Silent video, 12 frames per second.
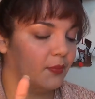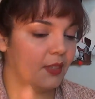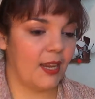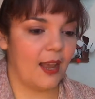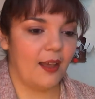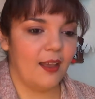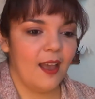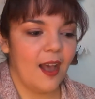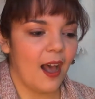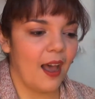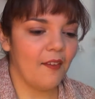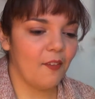Yeah,
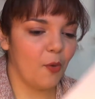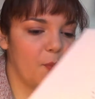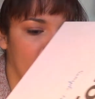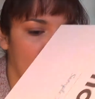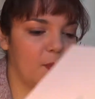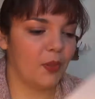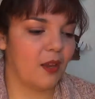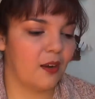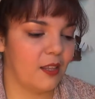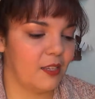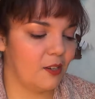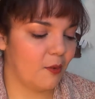I've opened up a lot
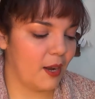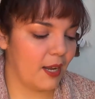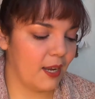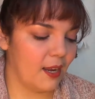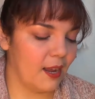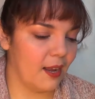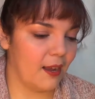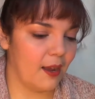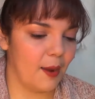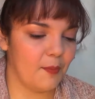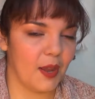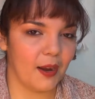of these already.
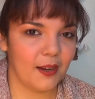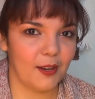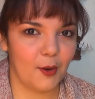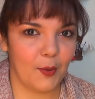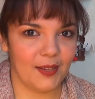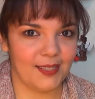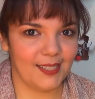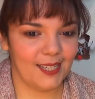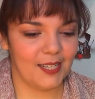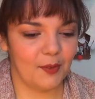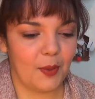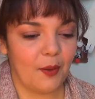I'm not going to go into
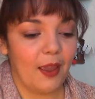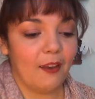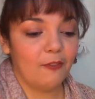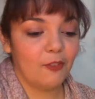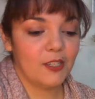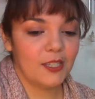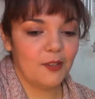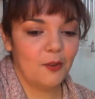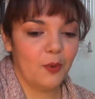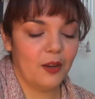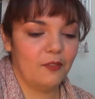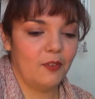detail about every
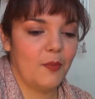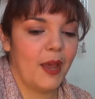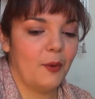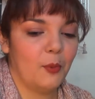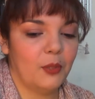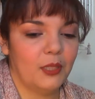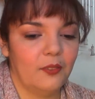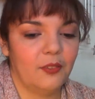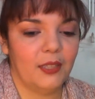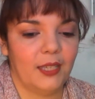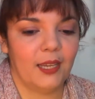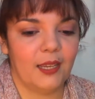single one of them. I will leave a
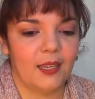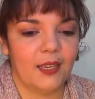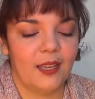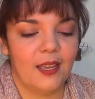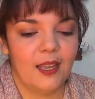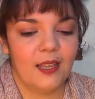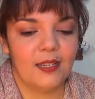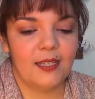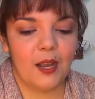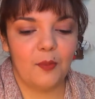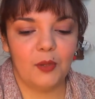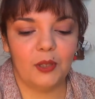link
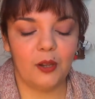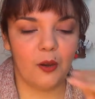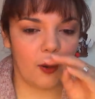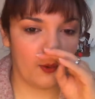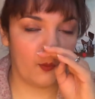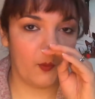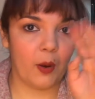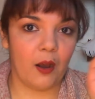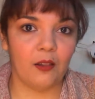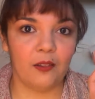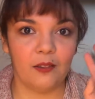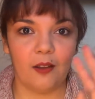down below on
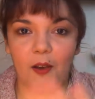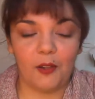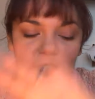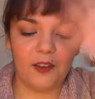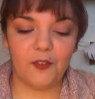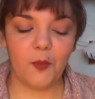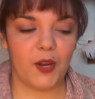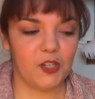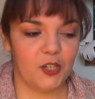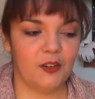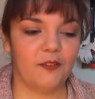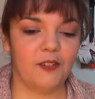all the
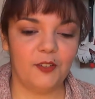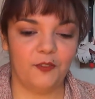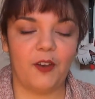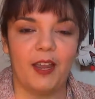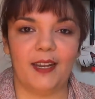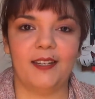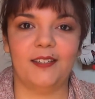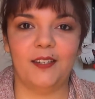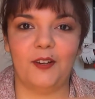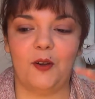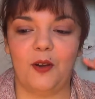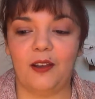information to find,
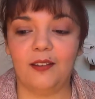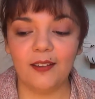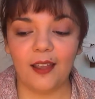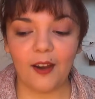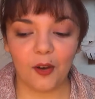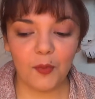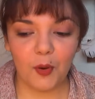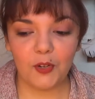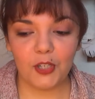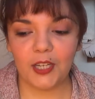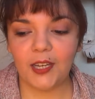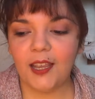you know, on
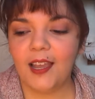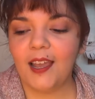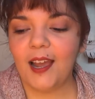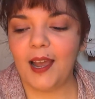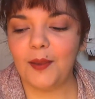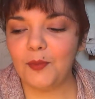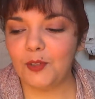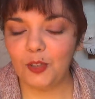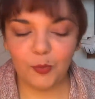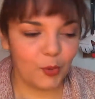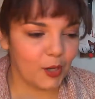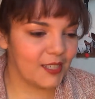AirMoji. I'm
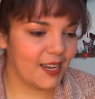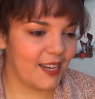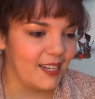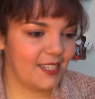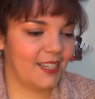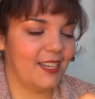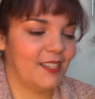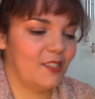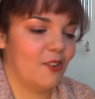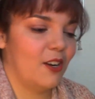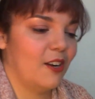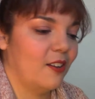super excited to get
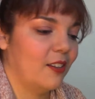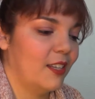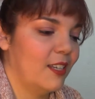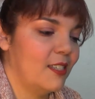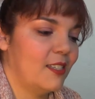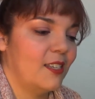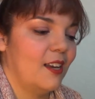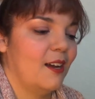started on this.